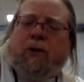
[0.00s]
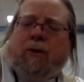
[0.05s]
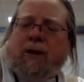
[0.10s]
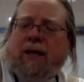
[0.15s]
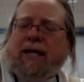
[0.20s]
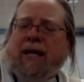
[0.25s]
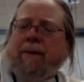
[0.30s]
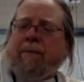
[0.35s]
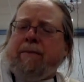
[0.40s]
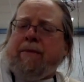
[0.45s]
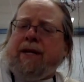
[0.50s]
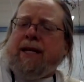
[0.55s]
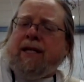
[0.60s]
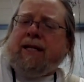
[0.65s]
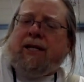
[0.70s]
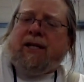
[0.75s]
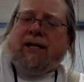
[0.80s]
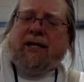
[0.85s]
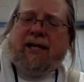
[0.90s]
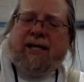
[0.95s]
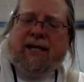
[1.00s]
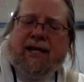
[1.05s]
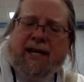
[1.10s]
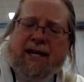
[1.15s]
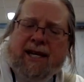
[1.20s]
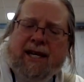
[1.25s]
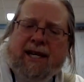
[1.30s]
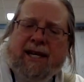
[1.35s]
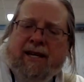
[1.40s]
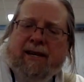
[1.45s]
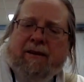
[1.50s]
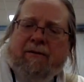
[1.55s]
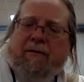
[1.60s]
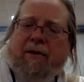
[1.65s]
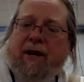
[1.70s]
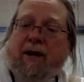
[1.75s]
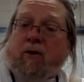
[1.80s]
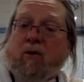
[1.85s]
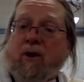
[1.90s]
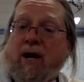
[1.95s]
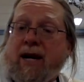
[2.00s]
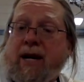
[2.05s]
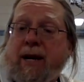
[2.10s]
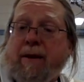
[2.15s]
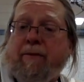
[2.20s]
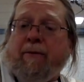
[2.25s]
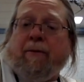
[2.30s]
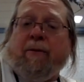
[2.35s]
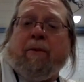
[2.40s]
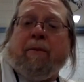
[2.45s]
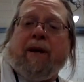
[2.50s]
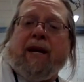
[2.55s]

What that means is if I grab from